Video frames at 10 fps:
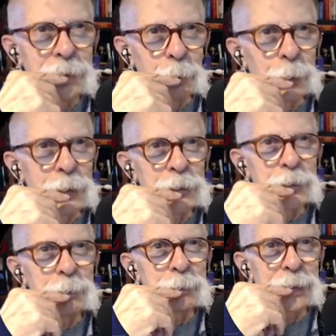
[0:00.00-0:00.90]
way
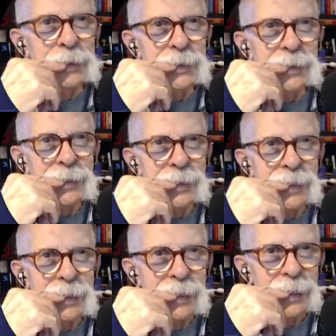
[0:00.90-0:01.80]
too many,
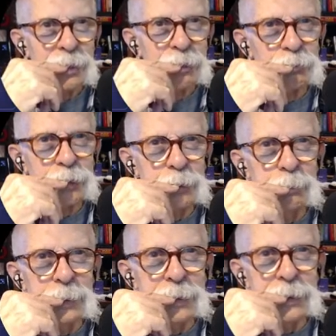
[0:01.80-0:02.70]
3
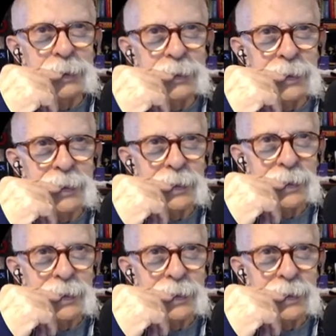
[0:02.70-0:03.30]
million,